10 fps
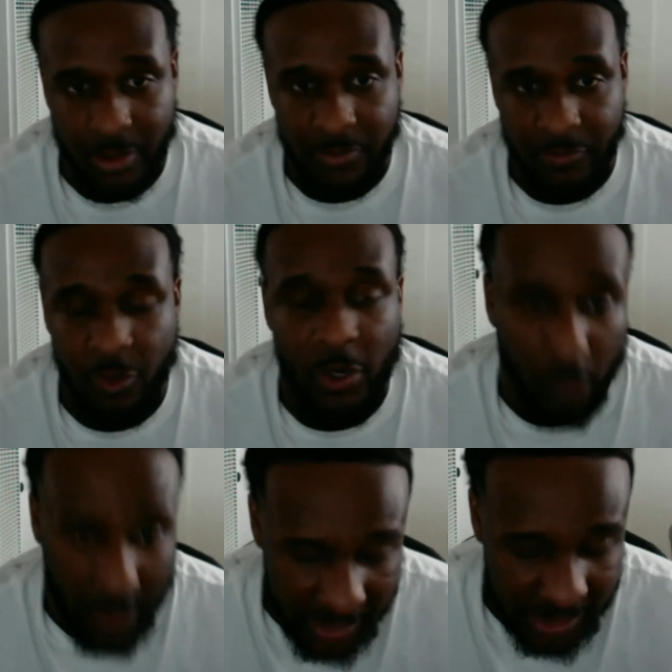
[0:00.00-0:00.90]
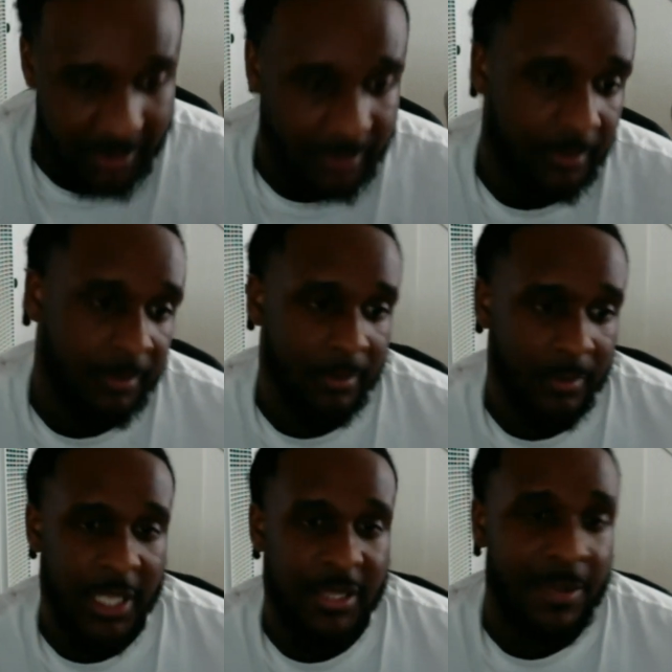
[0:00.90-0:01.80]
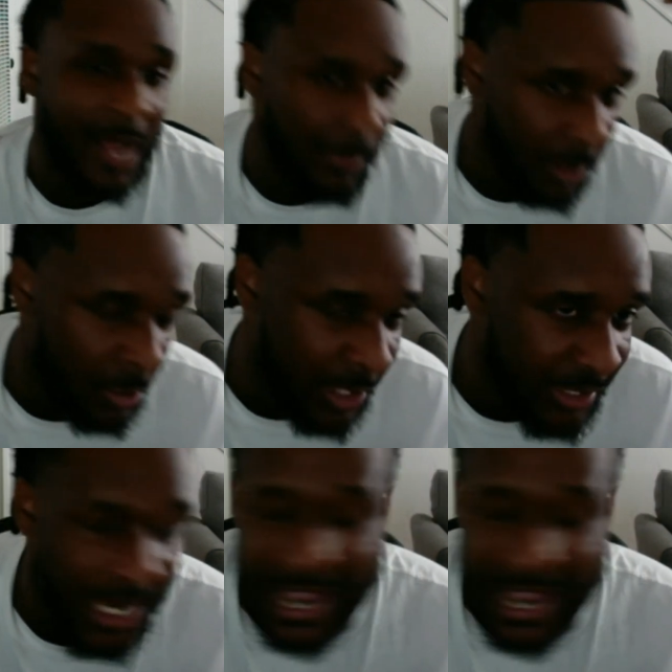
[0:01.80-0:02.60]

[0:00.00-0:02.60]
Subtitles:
for their weeks. The Babylonians, a